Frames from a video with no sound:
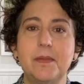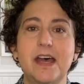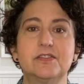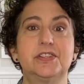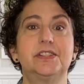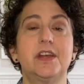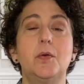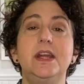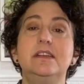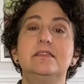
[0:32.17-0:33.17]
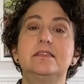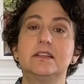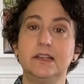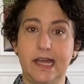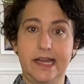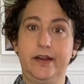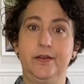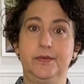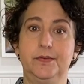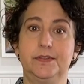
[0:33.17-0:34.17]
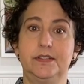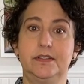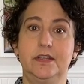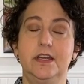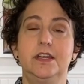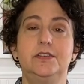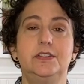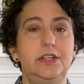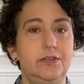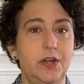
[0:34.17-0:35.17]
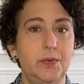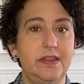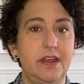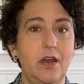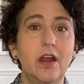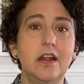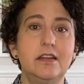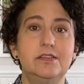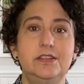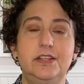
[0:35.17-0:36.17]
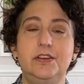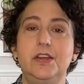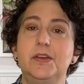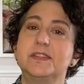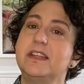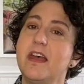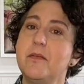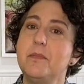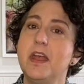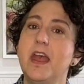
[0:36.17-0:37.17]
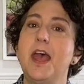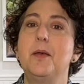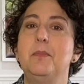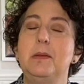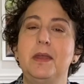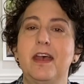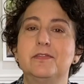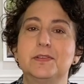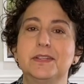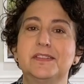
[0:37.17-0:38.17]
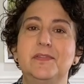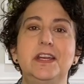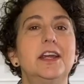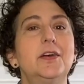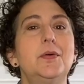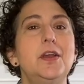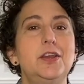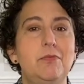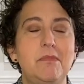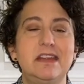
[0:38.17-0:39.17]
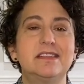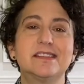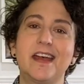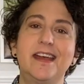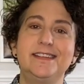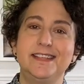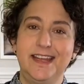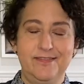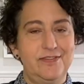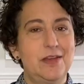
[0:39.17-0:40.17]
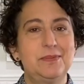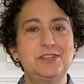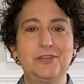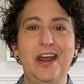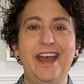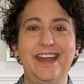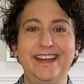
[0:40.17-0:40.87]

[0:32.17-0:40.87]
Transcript: about sewing stilettos. Do you know what they are? Do you use them? Maybe after this video, you may decide to give them a try.